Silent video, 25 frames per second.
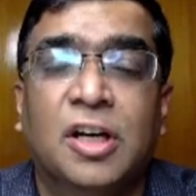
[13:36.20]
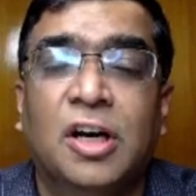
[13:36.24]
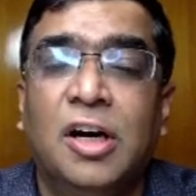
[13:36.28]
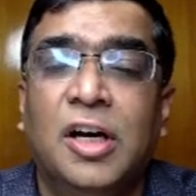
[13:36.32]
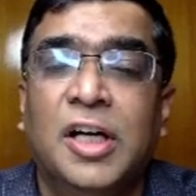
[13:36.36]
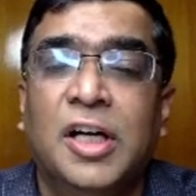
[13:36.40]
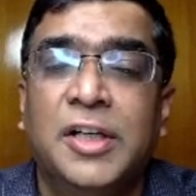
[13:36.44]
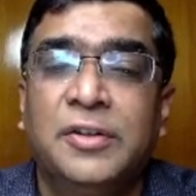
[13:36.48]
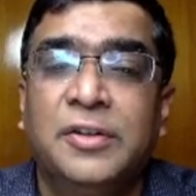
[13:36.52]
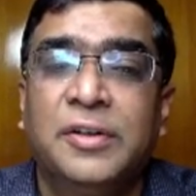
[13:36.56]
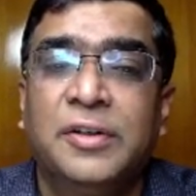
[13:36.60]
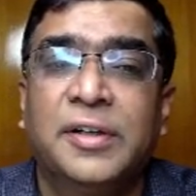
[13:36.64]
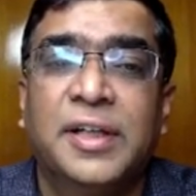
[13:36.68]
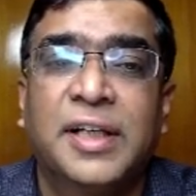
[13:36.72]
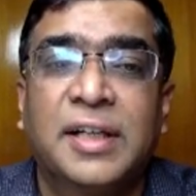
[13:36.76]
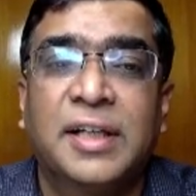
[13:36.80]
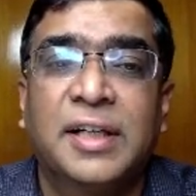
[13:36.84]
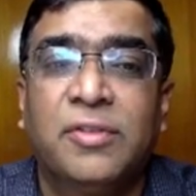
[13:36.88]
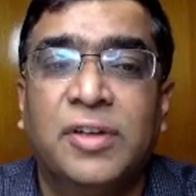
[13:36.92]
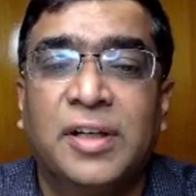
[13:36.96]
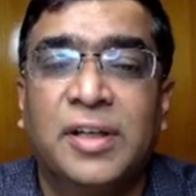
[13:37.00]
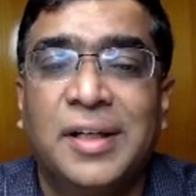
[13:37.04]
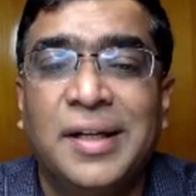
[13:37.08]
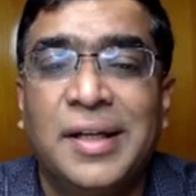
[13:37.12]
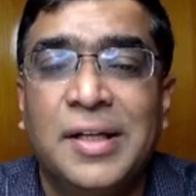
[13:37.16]
or during
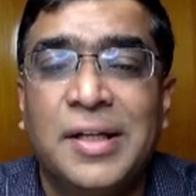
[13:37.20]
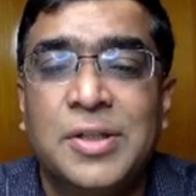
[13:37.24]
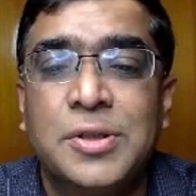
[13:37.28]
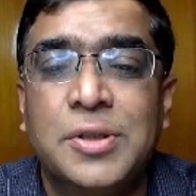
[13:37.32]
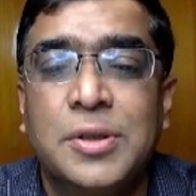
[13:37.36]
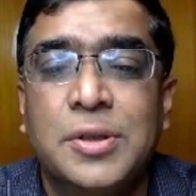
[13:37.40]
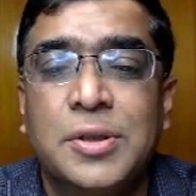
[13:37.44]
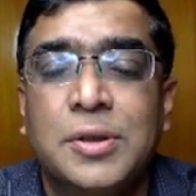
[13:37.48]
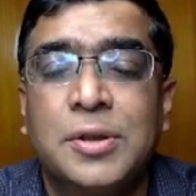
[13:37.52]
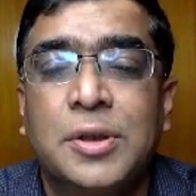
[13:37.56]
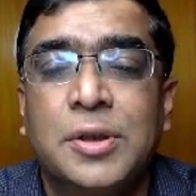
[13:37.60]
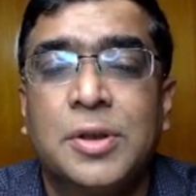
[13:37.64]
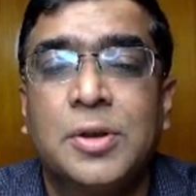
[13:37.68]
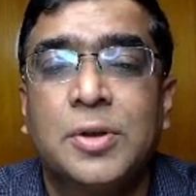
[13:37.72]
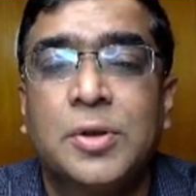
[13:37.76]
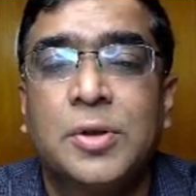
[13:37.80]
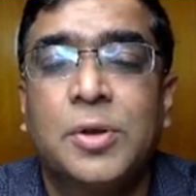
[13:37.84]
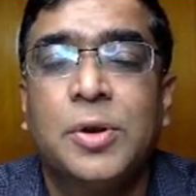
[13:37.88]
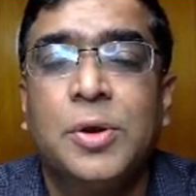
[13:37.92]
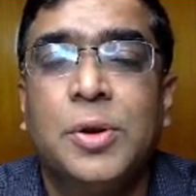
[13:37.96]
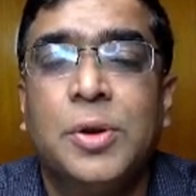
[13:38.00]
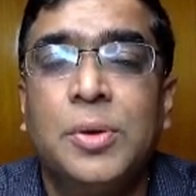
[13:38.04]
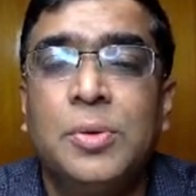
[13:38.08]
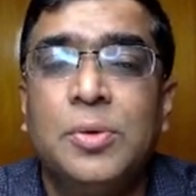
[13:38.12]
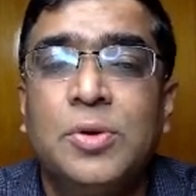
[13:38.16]
recovery is to
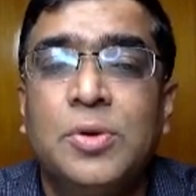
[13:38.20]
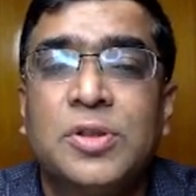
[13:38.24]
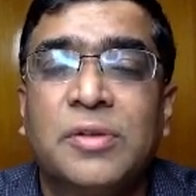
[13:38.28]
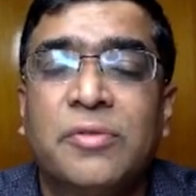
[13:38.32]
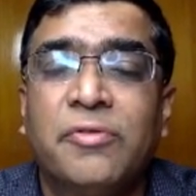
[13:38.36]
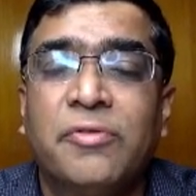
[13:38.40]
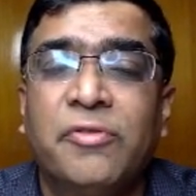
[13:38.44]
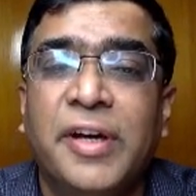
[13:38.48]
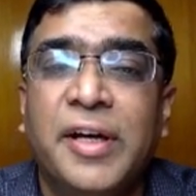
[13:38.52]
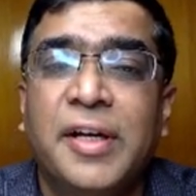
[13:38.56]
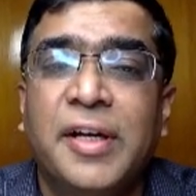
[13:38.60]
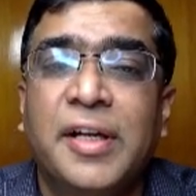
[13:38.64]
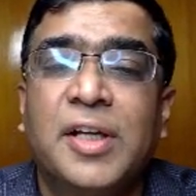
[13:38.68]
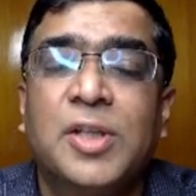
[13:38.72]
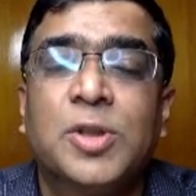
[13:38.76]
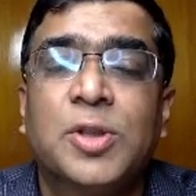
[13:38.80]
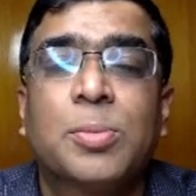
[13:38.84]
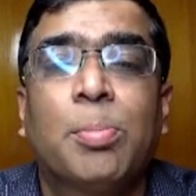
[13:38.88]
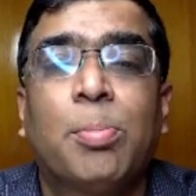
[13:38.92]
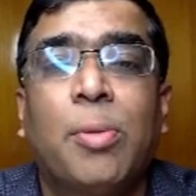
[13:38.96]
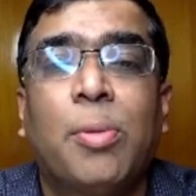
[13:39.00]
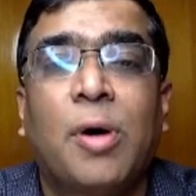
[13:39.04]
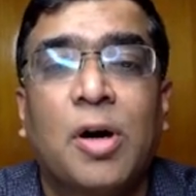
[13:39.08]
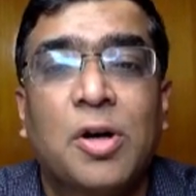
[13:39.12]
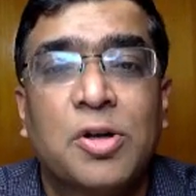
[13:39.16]
use various
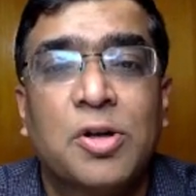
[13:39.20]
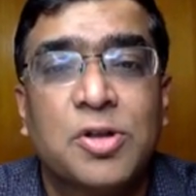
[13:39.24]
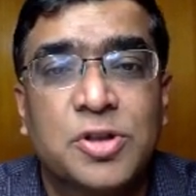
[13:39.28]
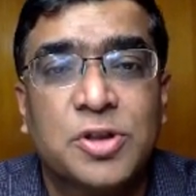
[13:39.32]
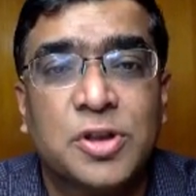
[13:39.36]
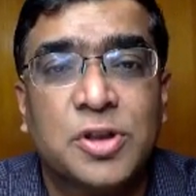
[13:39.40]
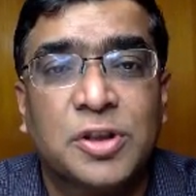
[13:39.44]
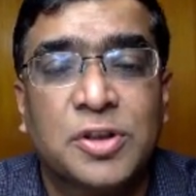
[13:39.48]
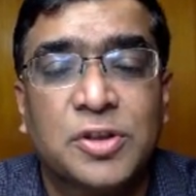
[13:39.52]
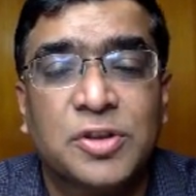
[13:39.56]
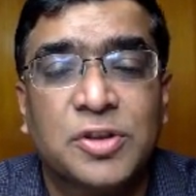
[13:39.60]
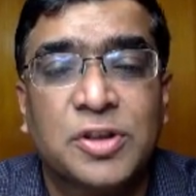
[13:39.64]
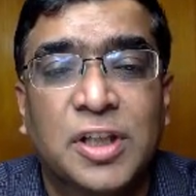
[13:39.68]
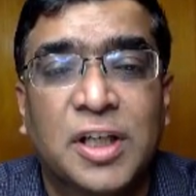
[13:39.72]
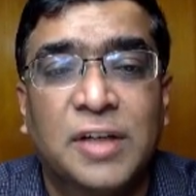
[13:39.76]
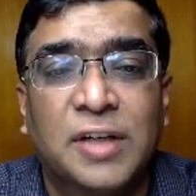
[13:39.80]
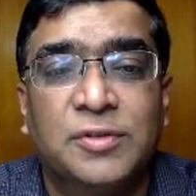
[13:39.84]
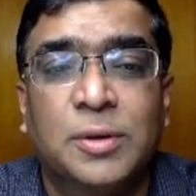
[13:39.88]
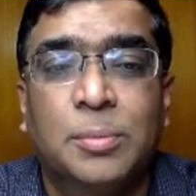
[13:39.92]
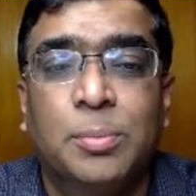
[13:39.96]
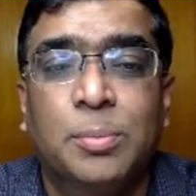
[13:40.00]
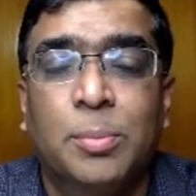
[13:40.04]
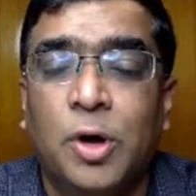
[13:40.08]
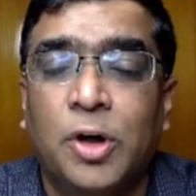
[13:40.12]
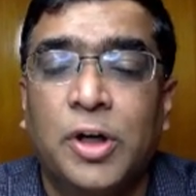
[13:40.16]
postures of
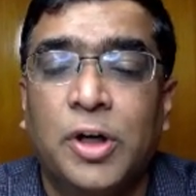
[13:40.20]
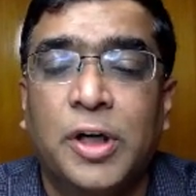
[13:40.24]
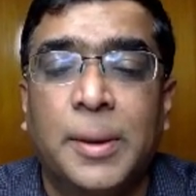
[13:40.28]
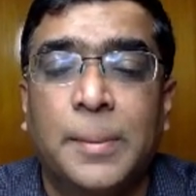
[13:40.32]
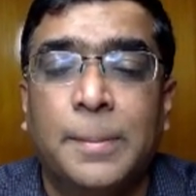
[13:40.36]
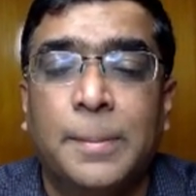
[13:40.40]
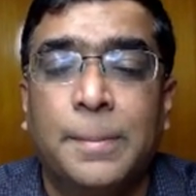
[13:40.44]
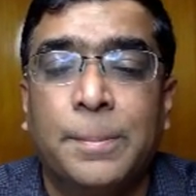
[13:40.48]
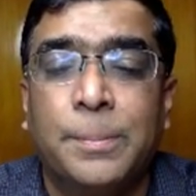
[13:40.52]
the body.